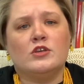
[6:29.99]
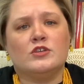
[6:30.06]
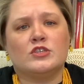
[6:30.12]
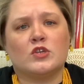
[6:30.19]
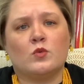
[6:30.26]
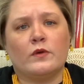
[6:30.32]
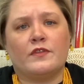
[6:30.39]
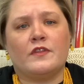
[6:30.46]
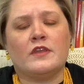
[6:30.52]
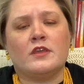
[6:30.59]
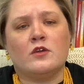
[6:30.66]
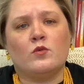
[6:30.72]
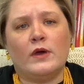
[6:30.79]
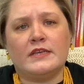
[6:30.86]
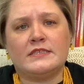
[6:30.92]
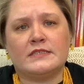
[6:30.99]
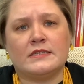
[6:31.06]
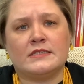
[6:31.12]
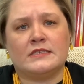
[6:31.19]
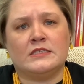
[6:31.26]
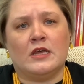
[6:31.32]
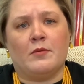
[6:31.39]
So with the US
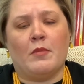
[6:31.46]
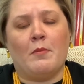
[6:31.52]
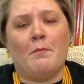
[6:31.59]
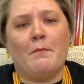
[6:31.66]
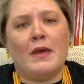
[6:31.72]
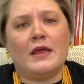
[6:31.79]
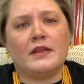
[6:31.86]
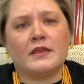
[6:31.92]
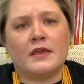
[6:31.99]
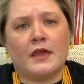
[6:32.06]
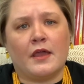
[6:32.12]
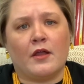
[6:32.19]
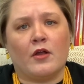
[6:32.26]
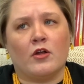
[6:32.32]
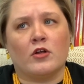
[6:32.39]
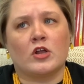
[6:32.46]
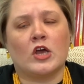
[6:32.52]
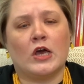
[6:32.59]
system, Medicare